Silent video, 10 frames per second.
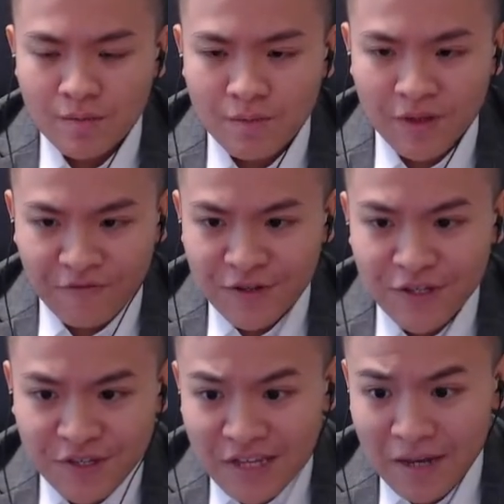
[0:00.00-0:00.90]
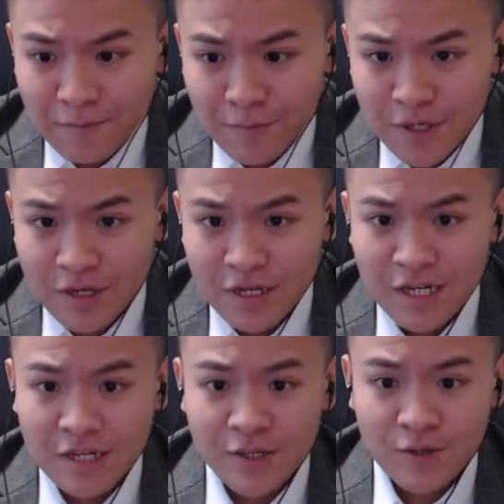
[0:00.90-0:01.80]
the first step
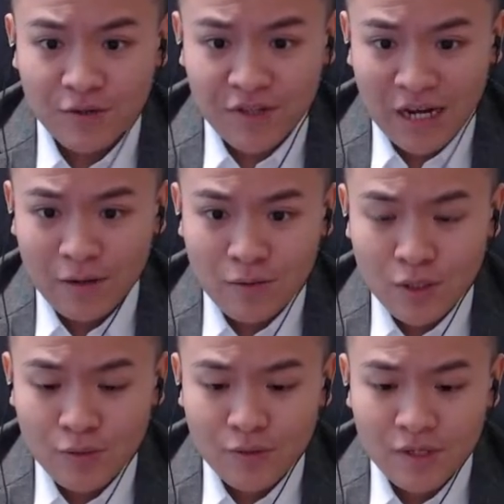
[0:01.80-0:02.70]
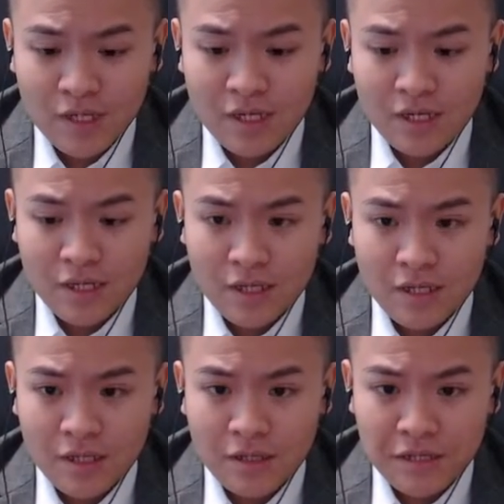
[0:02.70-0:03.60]
is to download
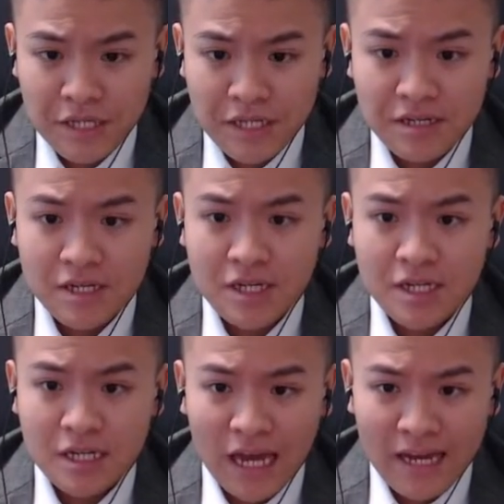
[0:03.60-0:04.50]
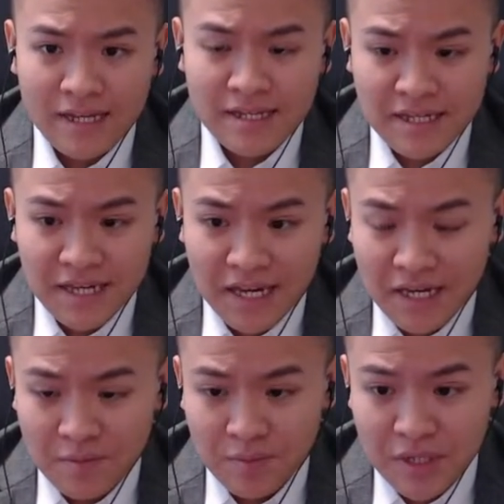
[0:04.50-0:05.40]
the
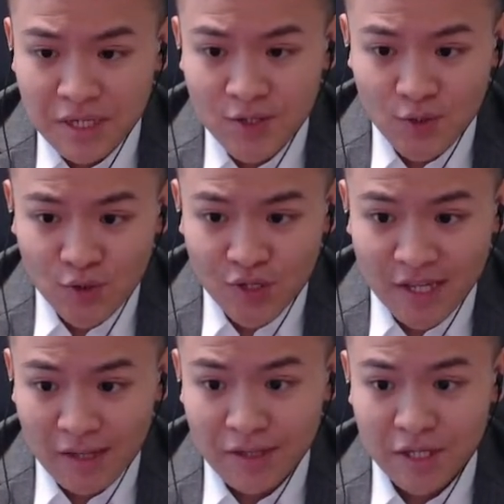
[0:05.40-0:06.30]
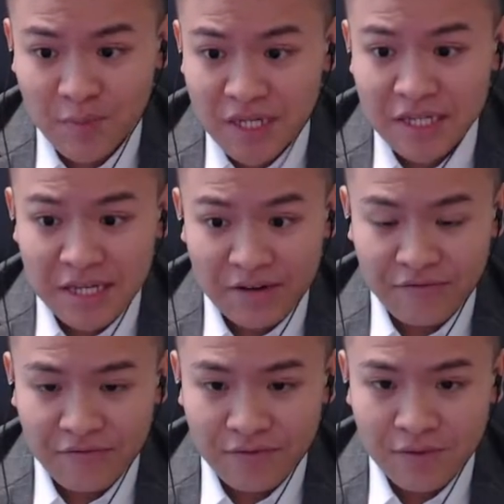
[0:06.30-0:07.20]
SEAB Social Studies PDF,
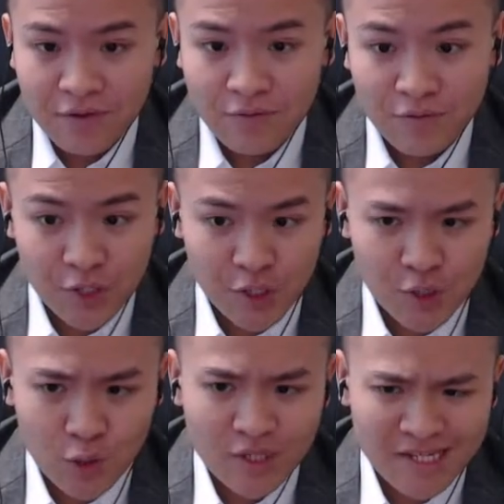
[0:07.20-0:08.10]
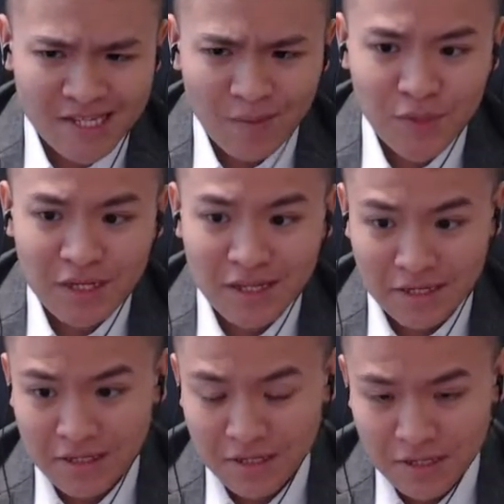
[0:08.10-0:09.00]
which looks something like
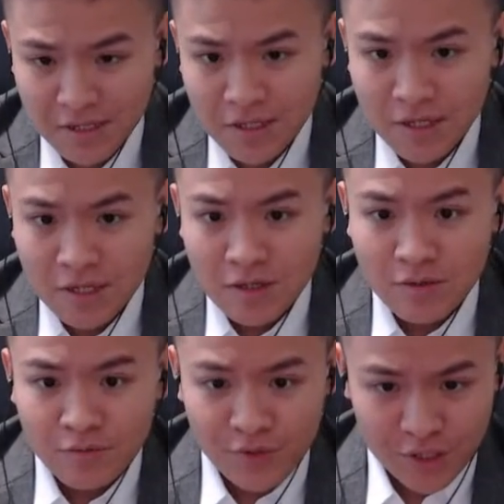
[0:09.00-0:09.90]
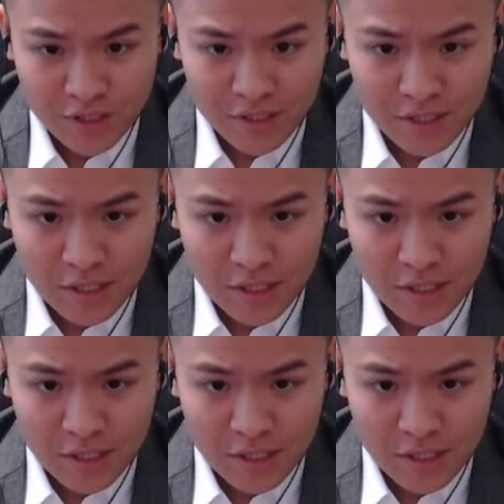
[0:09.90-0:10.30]
this, which is